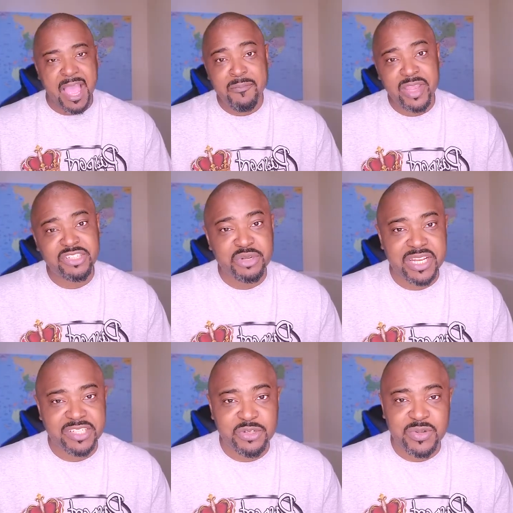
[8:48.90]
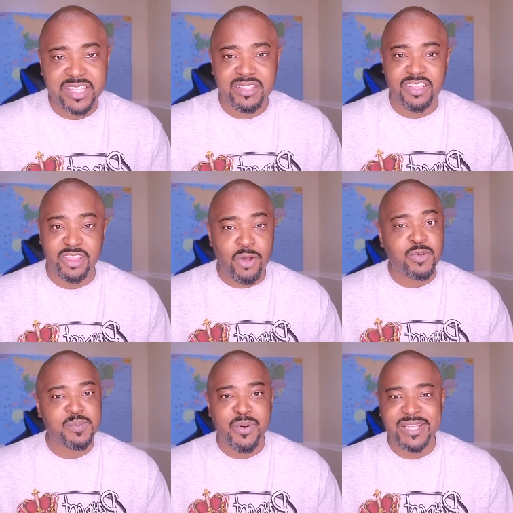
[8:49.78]
I'll make sure that you get the
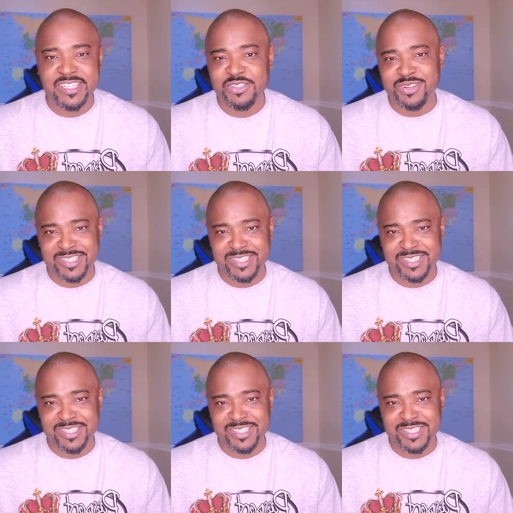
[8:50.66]
lowest prices on